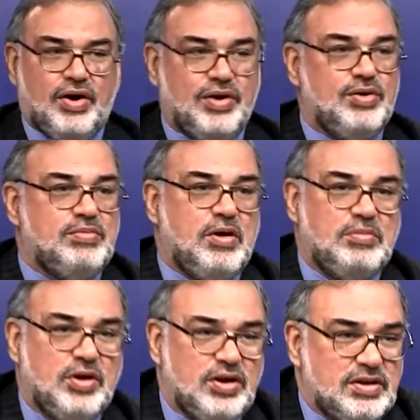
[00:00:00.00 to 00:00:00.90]
Mr.
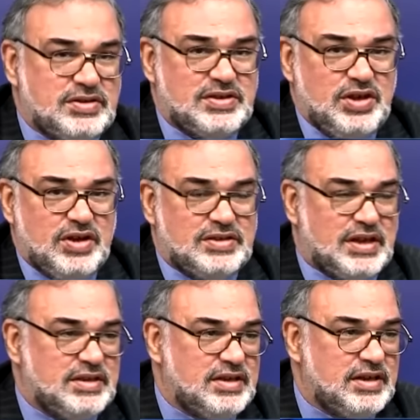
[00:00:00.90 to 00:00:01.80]
Obama should change the
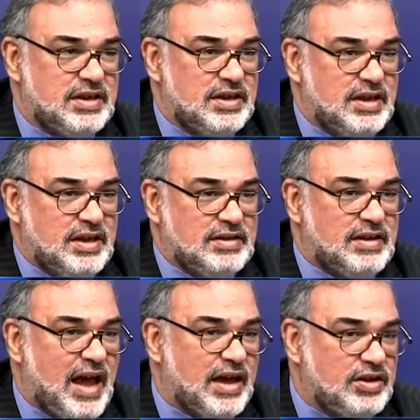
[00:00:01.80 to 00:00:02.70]
conduct of the
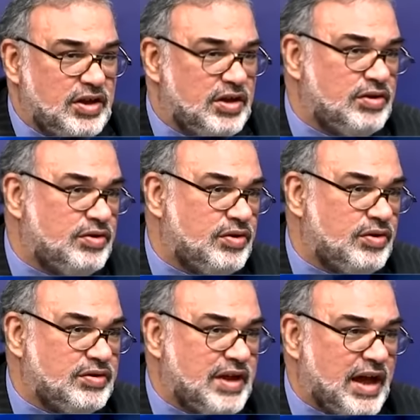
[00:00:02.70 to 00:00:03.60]
United States
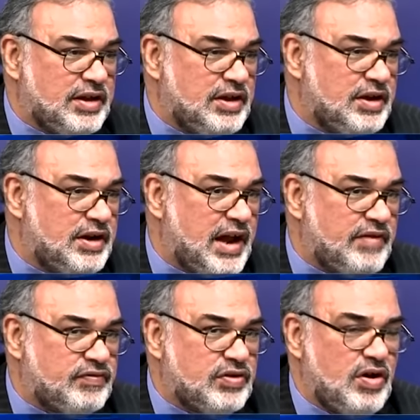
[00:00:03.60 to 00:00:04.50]
as regards
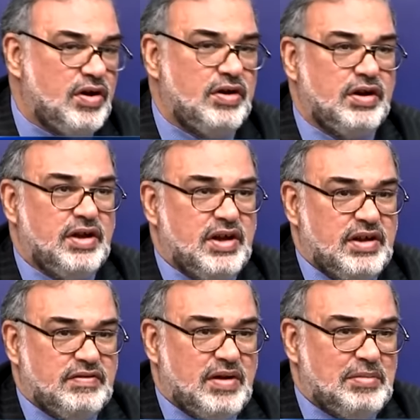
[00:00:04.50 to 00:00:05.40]
Iran and choose a more
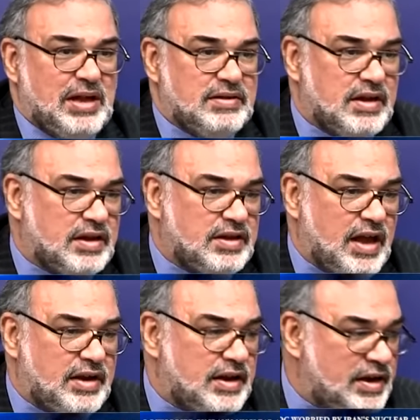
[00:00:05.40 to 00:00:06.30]
logical
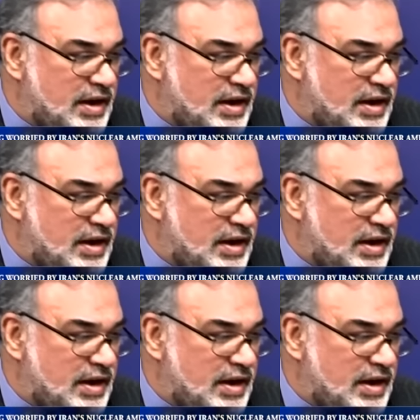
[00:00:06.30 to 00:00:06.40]
approach.